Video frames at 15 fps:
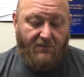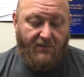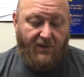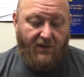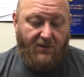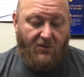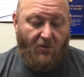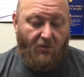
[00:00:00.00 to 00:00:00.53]

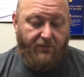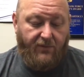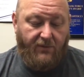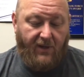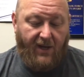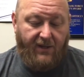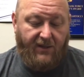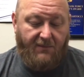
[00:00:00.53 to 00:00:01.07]
that Colt
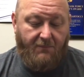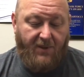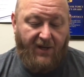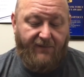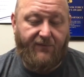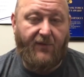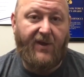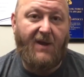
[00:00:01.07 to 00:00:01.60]
had to
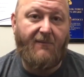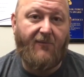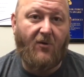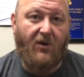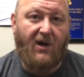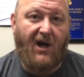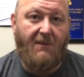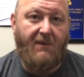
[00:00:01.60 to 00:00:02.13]
compete for the
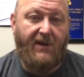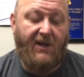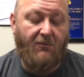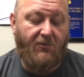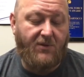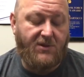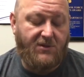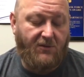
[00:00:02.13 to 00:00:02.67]
M4 carbine. They
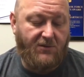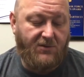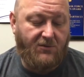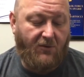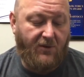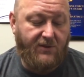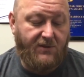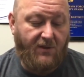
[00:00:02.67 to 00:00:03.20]
were the sole
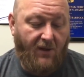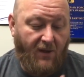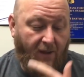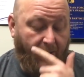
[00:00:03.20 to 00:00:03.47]
source.